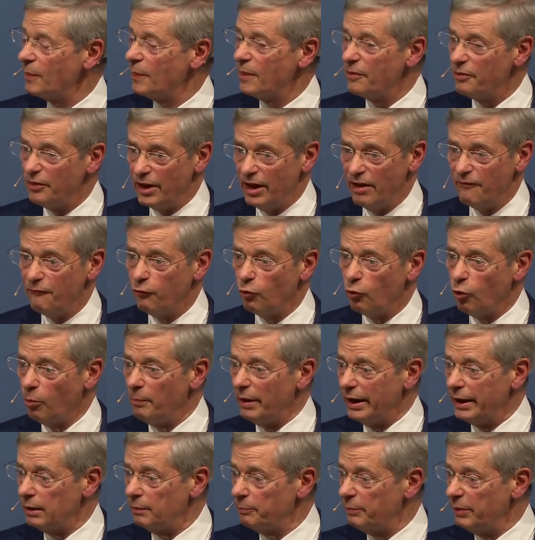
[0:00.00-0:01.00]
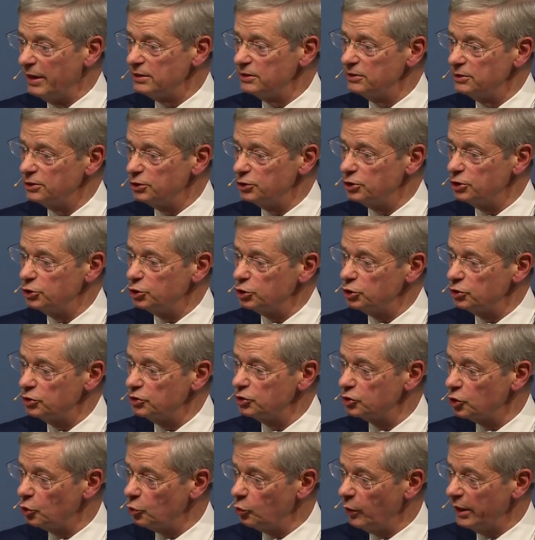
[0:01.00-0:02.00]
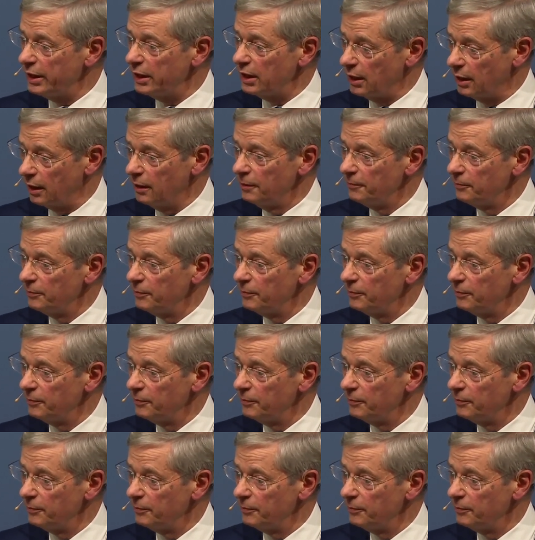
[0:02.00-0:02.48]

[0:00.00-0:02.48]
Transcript: therefore make better decisions quicker.